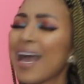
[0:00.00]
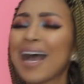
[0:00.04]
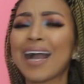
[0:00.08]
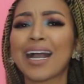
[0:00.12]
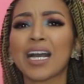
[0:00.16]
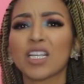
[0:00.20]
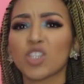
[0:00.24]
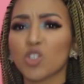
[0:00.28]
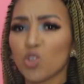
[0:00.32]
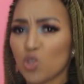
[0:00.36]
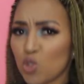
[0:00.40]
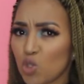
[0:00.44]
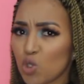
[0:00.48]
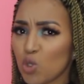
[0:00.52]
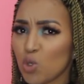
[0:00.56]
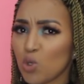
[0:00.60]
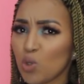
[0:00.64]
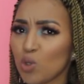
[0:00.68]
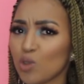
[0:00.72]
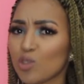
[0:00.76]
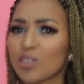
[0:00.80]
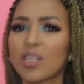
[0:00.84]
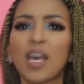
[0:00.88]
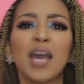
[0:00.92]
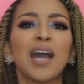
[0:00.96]
got those
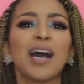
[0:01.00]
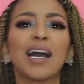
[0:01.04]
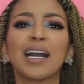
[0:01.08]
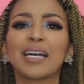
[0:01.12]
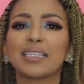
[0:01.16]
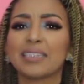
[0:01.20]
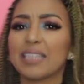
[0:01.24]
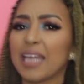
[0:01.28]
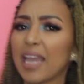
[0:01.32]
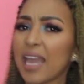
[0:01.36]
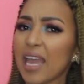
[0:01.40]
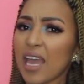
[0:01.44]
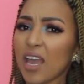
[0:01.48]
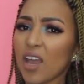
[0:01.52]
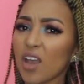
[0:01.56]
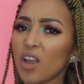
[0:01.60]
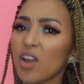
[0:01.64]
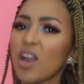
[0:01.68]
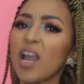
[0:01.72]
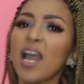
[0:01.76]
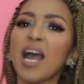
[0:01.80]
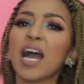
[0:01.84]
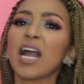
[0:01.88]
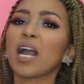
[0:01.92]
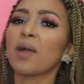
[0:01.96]
shoes, I got the
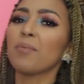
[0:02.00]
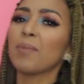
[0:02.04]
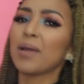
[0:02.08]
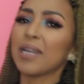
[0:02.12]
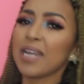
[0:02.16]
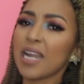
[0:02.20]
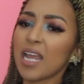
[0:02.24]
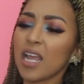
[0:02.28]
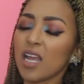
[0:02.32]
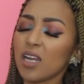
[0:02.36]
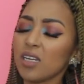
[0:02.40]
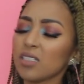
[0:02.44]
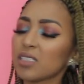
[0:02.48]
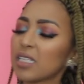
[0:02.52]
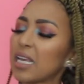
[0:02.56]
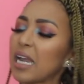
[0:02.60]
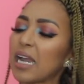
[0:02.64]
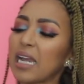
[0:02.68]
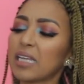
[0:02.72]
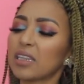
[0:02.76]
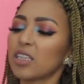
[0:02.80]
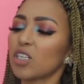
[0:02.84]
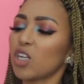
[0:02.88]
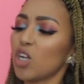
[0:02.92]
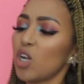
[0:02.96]
hair, I got my nails, I
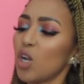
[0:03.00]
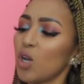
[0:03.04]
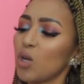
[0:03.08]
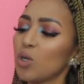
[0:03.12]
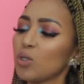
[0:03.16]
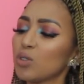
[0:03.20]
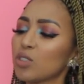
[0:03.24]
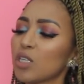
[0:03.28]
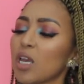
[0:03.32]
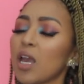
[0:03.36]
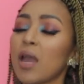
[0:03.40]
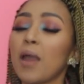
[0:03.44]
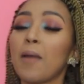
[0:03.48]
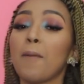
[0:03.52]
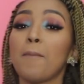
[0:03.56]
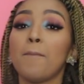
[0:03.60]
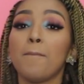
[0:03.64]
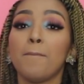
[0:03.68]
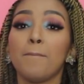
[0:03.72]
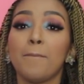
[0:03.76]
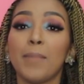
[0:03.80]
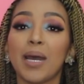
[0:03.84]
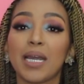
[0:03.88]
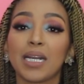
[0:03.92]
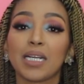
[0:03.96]
got the clothes.
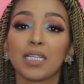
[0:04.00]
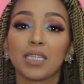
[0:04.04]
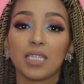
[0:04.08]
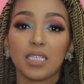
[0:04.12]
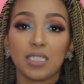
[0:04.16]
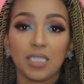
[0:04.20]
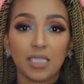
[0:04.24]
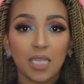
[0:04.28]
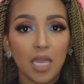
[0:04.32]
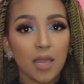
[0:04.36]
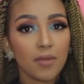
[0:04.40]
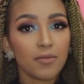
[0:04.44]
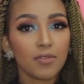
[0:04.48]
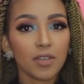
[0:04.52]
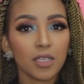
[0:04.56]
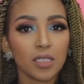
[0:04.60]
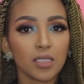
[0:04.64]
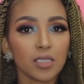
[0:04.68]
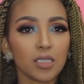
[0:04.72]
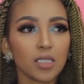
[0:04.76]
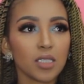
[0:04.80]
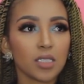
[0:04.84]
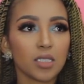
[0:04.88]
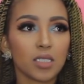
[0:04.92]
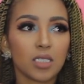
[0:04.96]
Mari, the
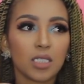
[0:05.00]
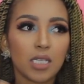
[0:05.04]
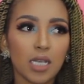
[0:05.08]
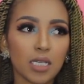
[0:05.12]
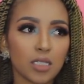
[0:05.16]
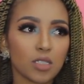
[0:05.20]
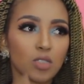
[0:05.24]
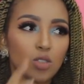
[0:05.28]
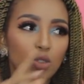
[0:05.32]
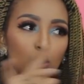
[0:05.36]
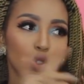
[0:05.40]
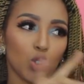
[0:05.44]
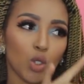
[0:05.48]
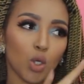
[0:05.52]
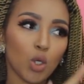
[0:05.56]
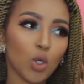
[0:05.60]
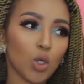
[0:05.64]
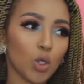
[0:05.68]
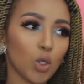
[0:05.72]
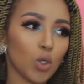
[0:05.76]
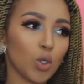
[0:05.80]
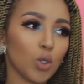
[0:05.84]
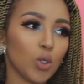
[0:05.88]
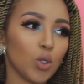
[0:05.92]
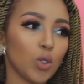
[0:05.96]
savings is just
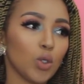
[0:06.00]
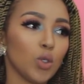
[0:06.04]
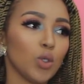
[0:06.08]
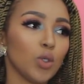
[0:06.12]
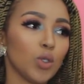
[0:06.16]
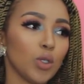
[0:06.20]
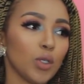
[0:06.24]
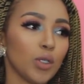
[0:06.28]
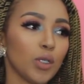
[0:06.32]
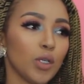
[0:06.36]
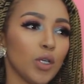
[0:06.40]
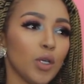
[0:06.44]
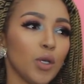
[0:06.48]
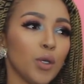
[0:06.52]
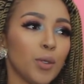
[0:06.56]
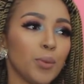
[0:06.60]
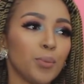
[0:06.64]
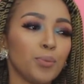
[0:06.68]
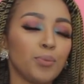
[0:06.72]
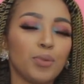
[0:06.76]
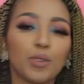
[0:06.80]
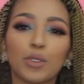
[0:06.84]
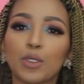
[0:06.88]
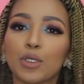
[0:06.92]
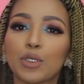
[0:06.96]
dololo.
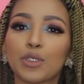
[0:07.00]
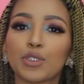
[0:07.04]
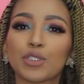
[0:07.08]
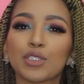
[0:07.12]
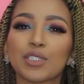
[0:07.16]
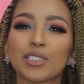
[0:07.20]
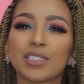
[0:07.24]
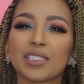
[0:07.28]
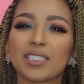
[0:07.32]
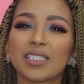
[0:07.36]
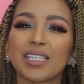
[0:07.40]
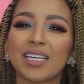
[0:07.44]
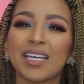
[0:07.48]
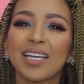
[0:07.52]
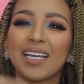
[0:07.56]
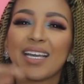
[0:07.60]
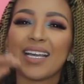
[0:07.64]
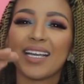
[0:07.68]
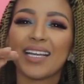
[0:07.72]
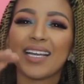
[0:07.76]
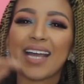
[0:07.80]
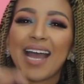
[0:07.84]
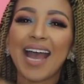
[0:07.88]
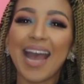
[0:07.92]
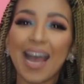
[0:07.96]
Because
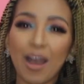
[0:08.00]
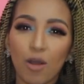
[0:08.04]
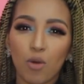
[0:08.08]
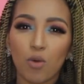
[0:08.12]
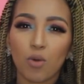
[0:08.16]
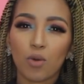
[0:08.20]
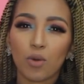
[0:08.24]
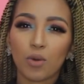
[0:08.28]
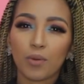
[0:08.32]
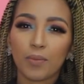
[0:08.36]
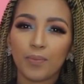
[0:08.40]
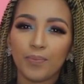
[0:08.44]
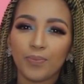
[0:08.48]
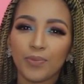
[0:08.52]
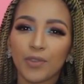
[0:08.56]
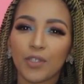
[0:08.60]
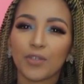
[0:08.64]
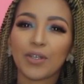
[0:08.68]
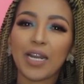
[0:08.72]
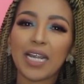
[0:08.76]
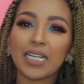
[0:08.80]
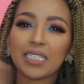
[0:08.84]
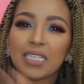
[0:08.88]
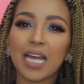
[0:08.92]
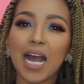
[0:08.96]
how,
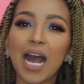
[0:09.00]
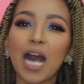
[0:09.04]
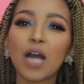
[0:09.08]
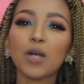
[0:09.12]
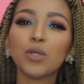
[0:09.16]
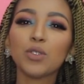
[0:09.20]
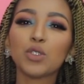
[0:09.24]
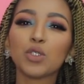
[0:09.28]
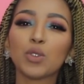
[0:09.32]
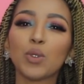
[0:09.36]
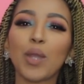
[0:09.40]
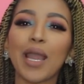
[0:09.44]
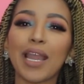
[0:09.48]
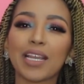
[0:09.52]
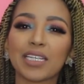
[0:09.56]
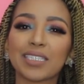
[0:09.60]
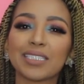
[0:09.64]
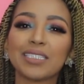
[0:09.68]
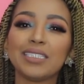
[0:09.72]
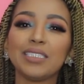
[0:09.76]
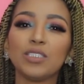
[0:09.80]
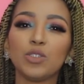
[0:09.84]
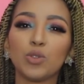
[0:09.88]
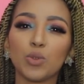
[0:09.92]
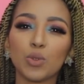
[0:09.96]
right? How do you
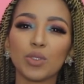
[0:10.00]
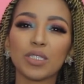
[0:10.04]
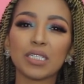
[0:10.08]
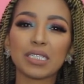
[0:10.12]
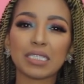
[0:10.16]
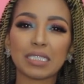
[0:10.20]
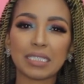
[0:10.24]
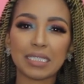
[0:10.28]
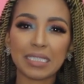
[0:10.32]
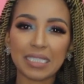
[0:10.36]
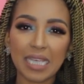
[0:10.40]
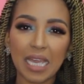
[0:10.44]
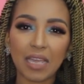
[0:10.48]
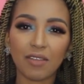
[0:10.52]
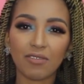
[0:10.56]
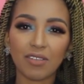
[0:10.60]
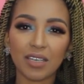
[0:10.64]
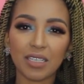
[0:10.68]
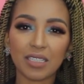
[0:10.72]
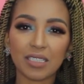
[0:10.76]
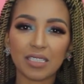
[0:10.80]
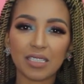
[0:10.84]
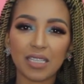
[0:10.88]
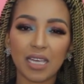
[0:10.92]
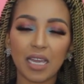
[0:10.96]
actually do the
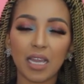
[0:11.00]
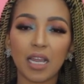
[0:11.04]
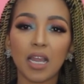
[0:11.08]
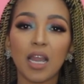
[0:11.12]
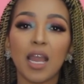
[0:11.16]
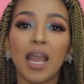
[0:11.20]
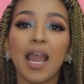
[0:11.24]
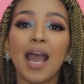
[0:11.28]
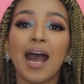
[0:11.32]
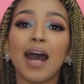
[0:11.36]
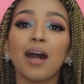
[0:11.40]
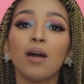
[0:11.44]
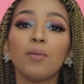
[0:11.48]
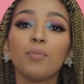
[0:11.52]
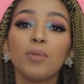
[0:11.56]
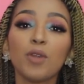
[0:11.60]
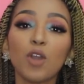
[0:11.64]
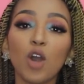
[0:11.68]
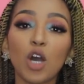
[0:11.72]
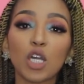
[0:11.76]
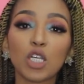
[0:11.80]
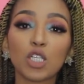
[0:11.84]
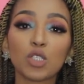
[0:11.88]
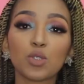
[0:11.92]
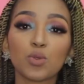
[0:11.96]
savings thing? I'll
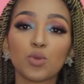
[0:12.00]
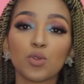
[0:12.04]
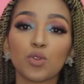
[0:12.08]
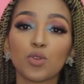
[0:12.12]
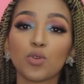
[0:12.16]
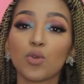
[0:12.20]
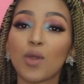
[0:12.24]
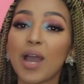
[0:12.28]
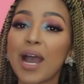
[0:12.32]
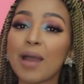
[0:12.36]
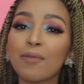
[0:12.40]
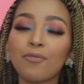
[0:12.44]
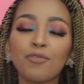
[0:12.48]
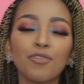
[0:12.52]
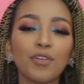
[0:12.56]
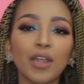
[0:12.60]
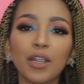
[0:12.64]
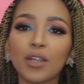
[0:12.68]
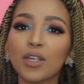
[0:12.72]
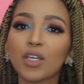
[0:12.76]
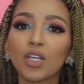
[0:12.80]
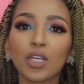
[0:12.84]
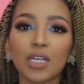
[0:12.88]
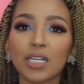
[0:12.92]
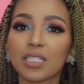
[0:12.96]
be honest with you, I'm
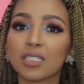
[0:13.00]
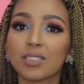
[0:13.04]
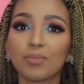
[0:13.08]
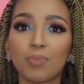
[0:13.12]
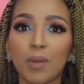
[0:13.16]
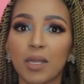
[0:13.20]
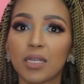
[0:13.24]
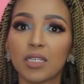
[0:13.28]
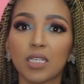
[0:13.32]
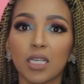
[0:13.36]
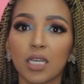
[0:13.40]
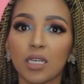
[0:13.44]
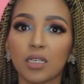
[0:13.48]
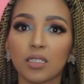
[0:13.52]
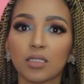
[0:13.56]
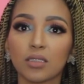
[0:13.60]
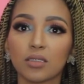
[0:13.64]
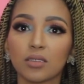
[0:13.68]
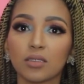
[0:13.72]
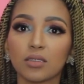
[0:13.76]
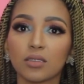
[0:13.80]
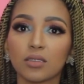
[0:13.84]
very good at spending.